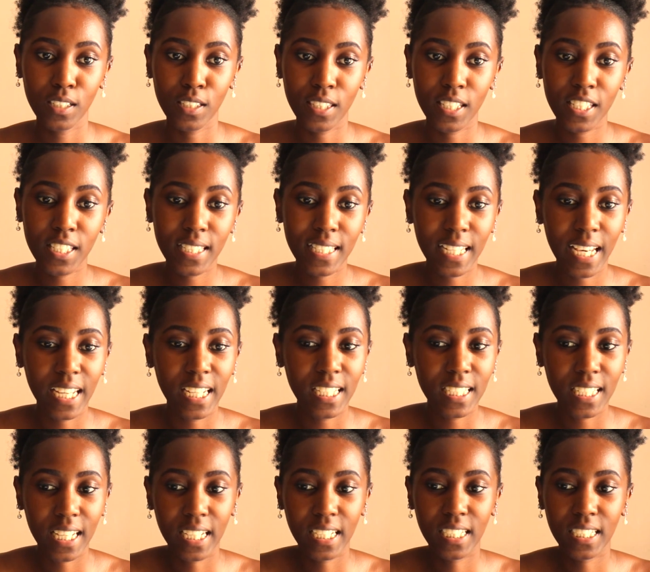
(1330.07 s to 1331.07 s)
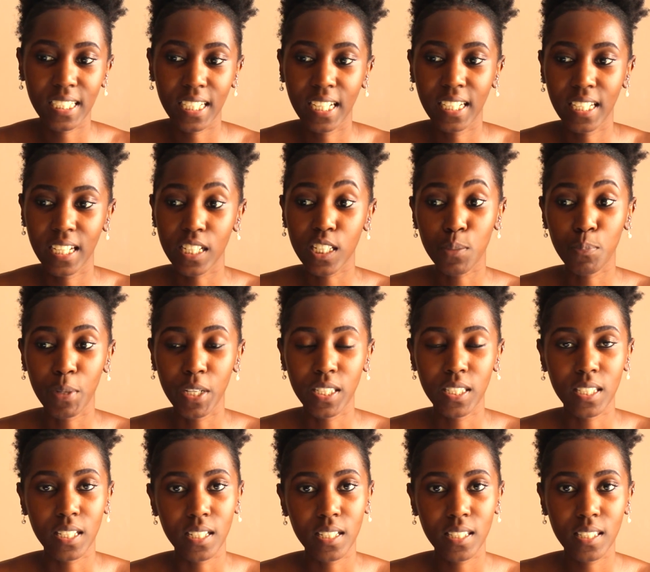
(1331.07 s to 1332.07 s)
these tiny
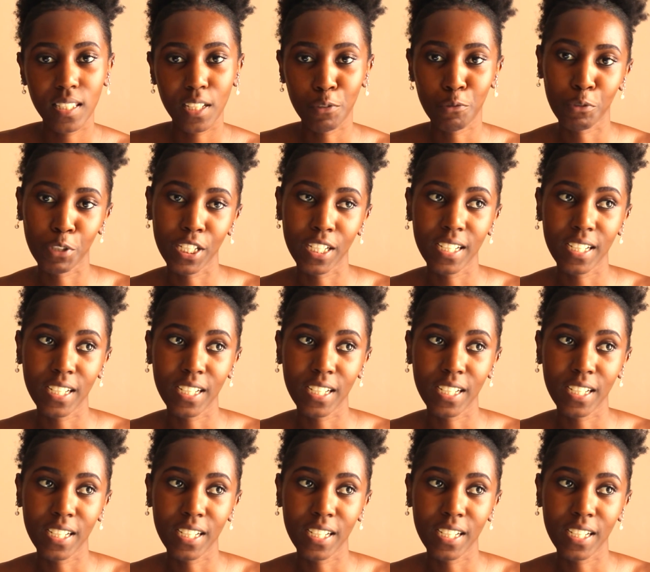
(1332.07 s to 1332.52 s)
expenses that we